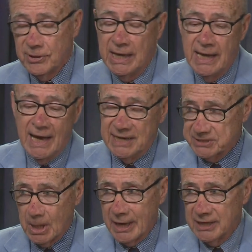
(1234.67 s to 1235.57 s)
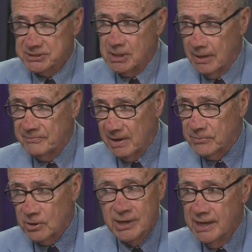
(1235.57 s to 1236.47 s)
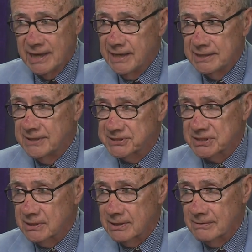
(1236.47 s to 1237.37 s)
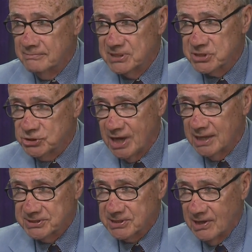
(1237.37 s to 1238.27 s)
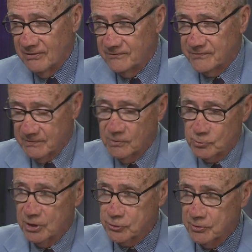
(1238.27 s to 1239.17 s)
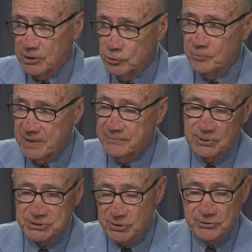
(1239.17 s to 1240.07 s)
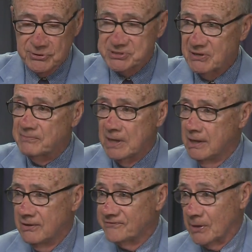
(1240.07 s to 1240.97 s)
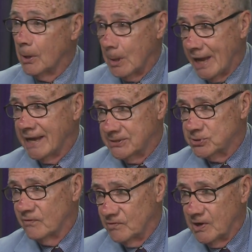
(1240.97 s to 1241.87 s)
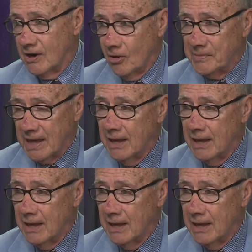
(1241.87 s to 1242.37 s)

you, as a Lions Club member, he doesn't miss a chance of recruiting new people. So you'll see fellow Lions over there helping out